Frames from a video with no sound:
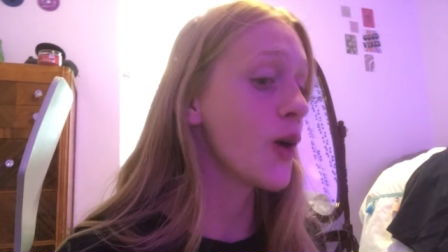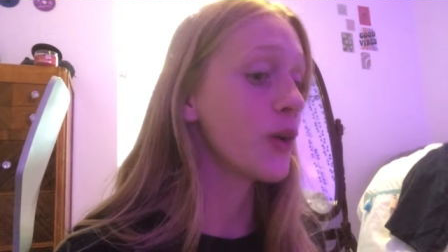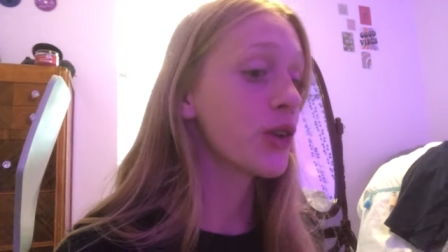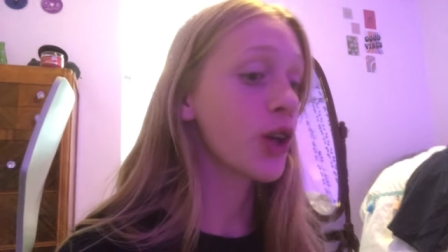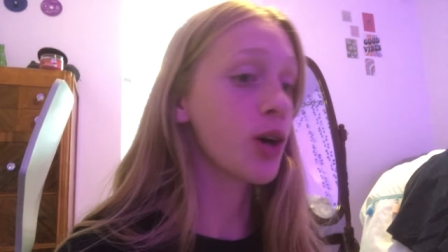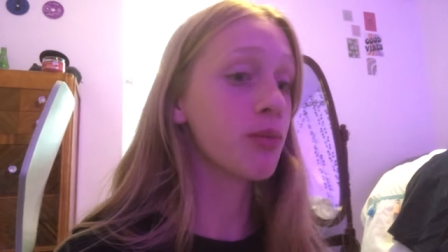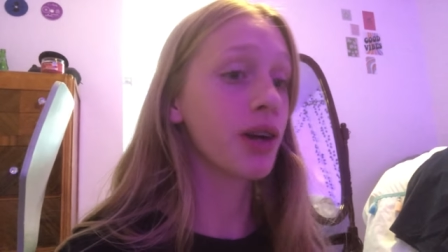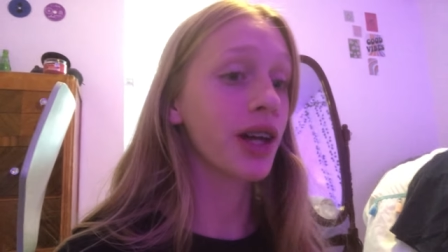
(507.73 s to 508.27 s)
with
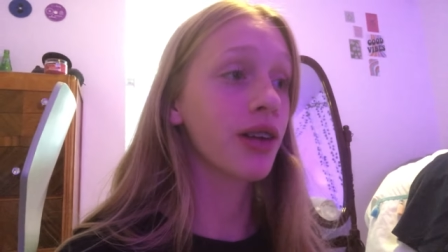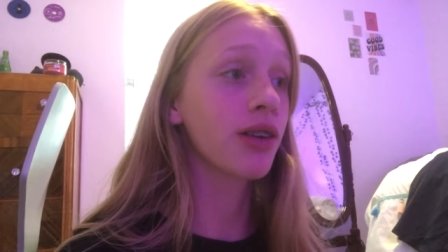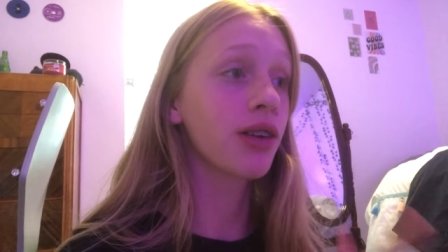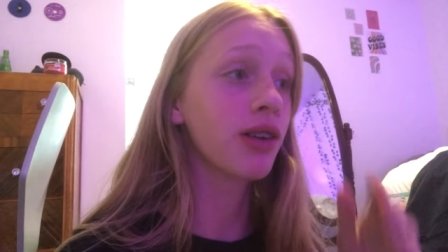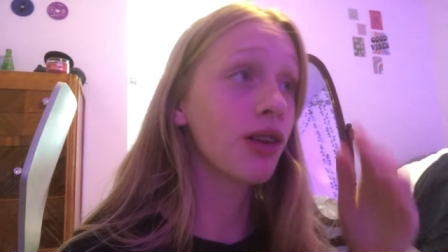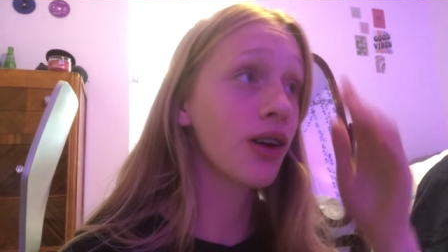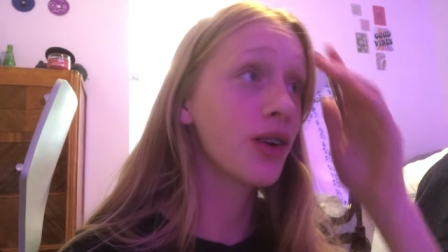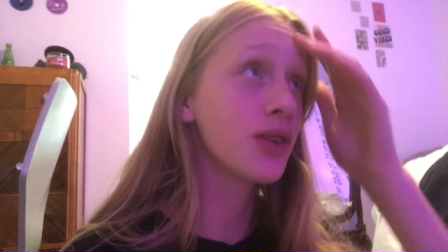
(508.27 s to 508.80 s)
all my
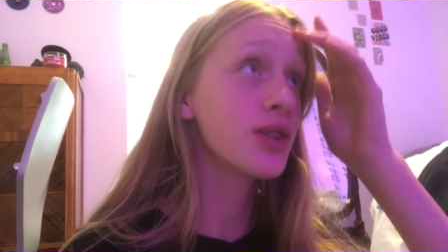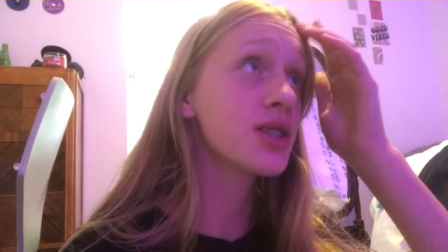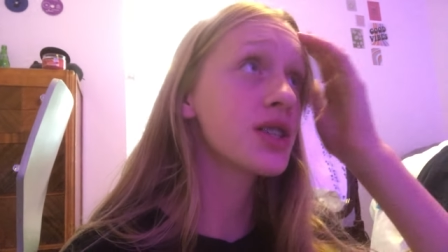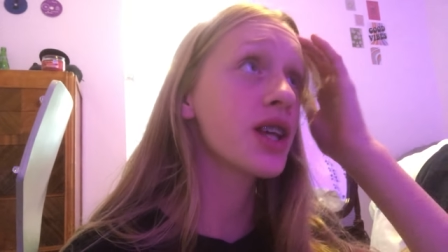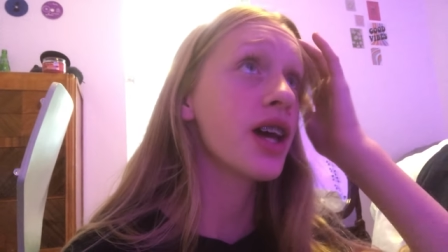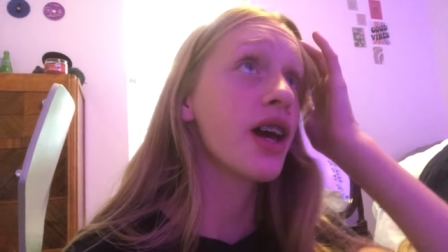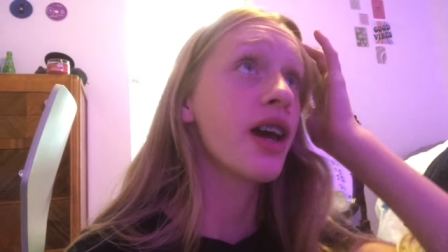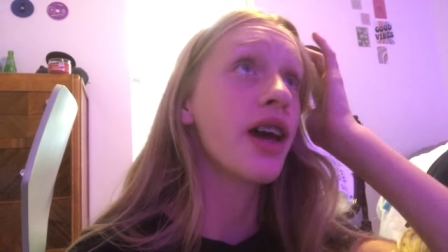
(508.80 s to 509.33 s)
clothes
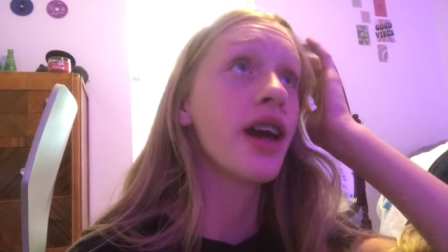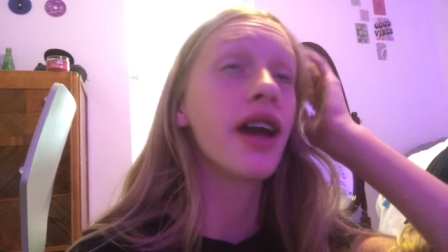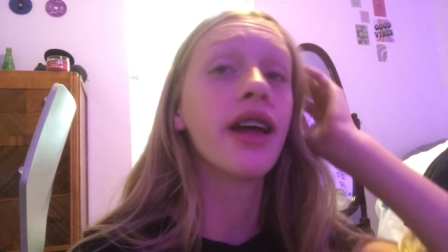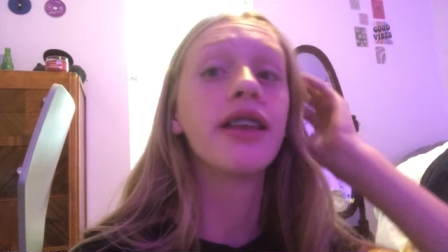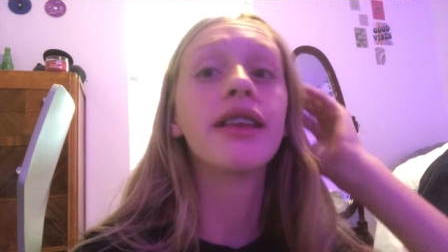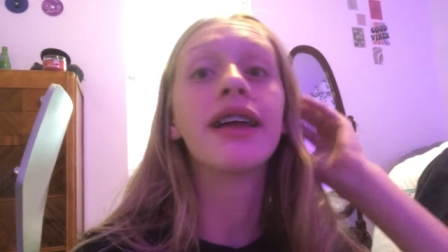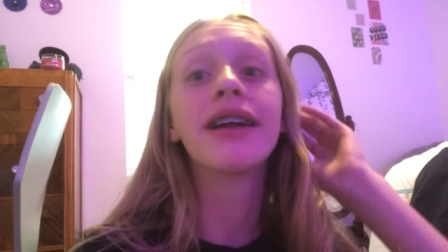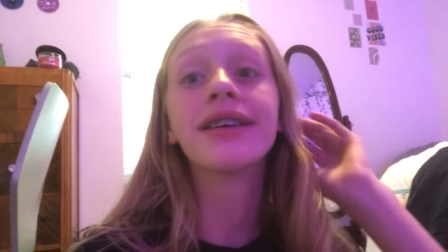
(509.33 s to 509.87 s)

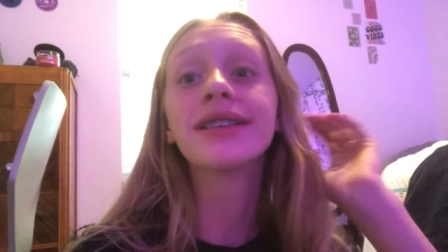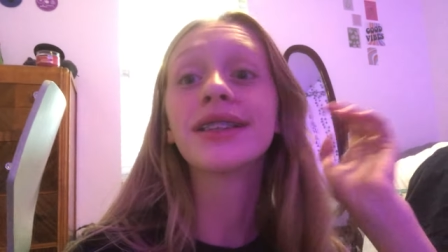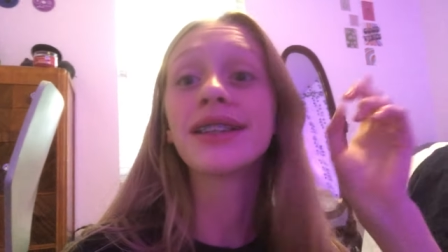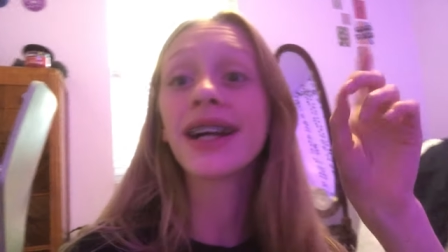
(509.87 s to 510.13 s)
and then I'll see you